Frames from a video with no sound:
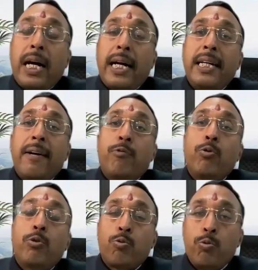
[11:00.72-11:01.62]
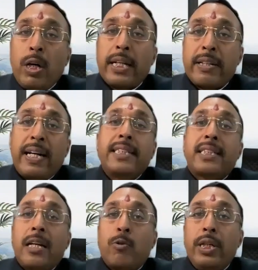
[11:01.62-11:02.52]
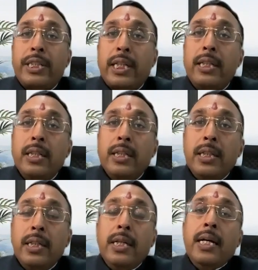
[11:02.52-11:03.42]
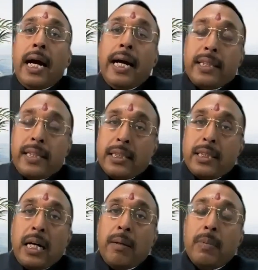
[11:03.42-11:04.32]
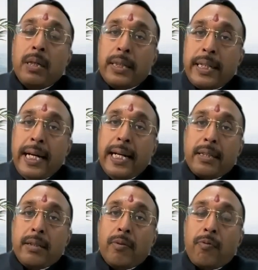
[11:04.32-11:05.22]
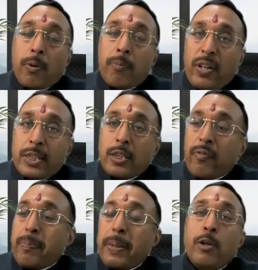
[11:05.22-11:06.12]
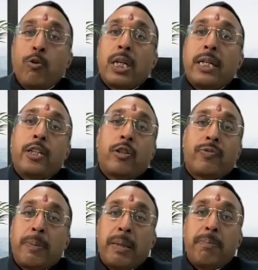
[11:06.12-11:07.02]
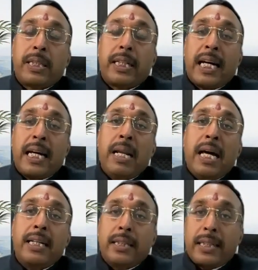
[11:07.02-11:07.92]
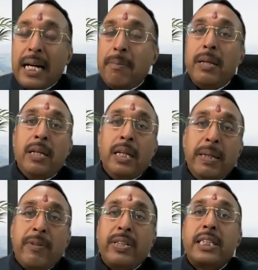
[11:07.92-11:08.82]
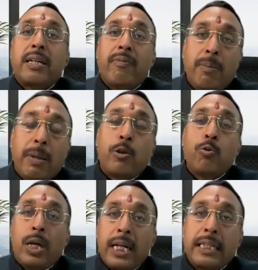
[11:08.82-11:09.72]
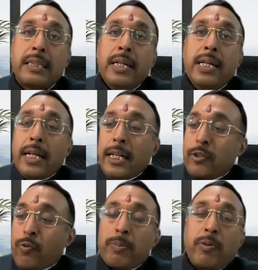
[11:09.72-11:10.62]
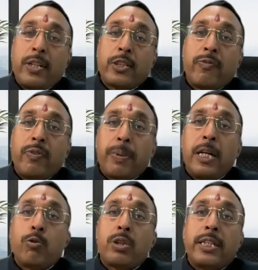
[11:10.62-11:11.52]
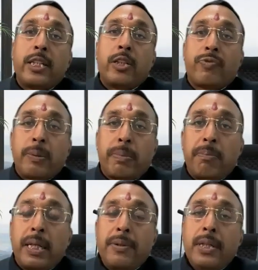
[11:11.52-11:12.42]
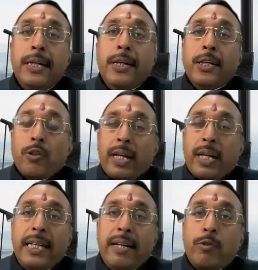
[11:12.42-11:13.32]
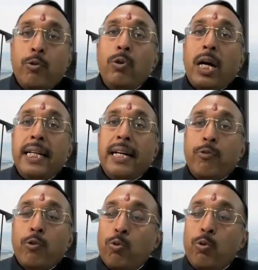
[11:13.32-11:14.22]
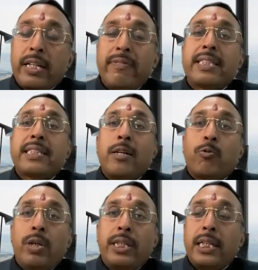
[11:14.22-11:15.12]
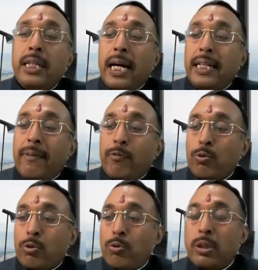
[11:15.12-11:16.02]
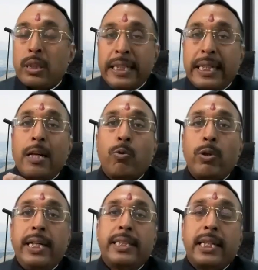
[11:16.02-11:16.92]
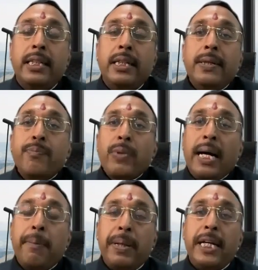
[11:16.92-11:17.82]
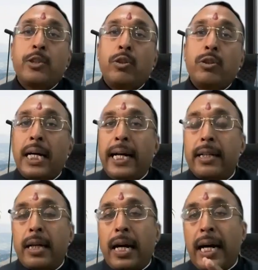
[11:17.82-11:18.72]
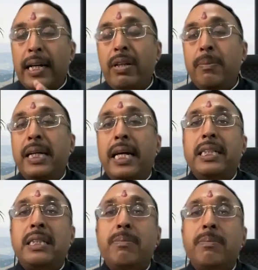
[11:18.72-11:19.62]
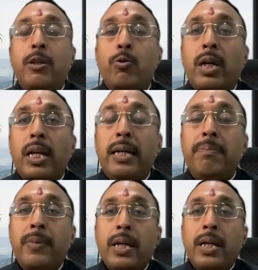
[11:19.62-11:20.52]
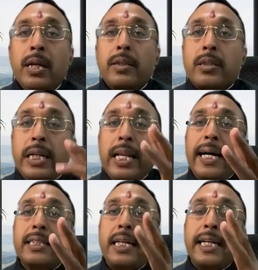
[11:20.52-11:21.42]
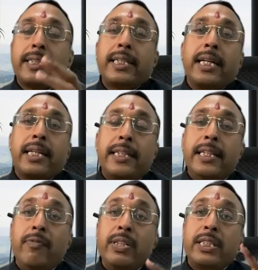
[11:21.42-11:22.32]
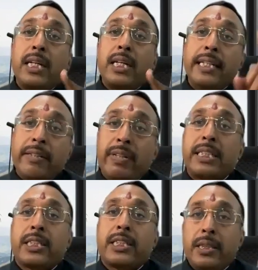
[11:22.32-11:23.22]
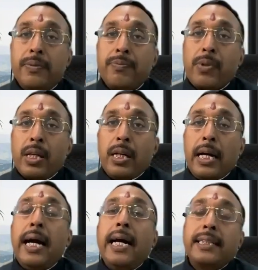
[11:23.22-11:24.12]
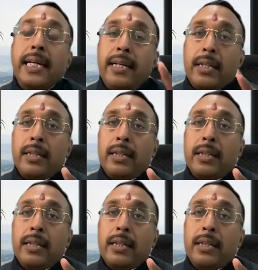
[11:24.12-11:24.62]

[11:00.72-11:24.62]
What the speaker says: I have to do a revised calculation. And this date from 1st of April to 30th of September, the time limit which is available to us is from the 1st of April to 30th of September. So what I have to do? I have to do a reverse calculation. I have to recalculation. And based on that, I will be eligible to claim 3 lakhs extra credit, which I reversed as a